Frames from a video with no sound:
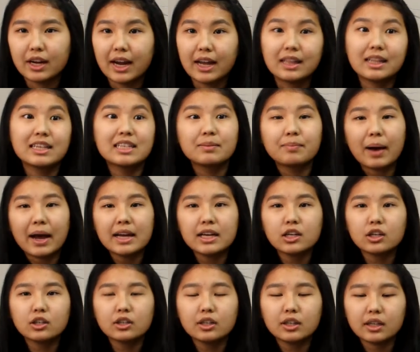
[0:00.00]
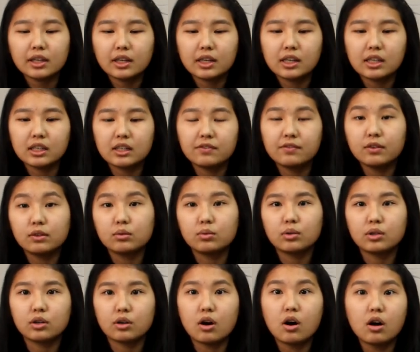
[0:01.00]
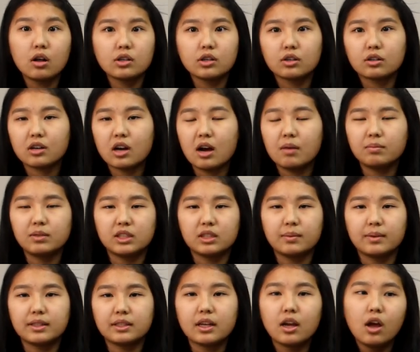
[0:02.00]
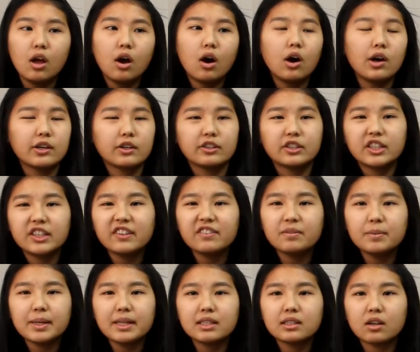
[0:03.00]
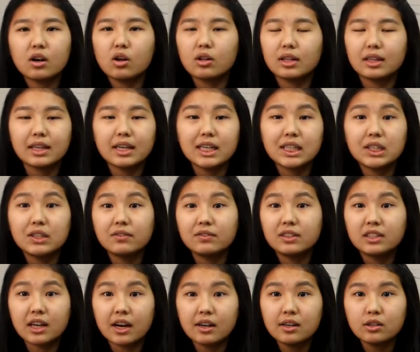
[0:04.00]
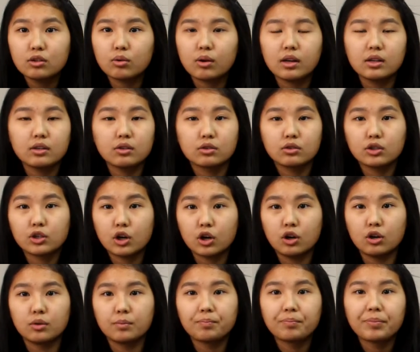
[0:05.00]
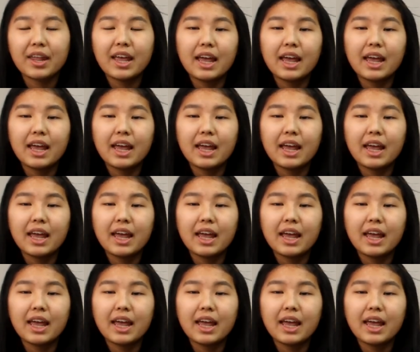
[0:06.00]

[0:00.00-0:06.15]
And this binder is filled with all your accomplishments, all your achievements, all the things you've done throughout your term.